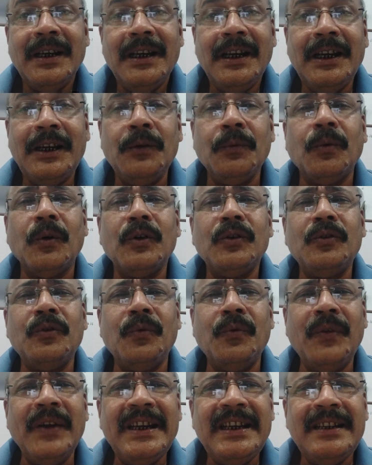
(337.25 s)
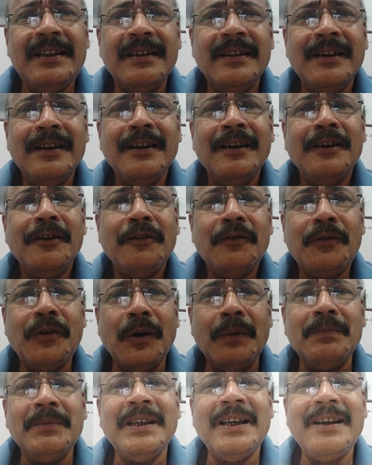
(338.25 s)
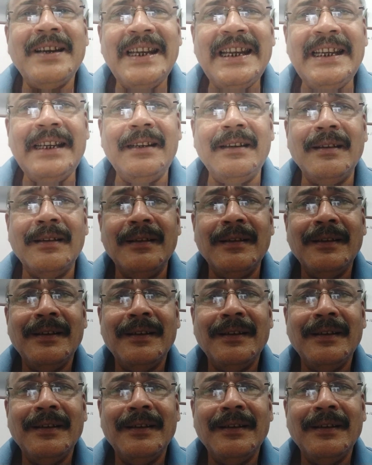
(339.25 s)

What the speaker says: it was wet from the rain.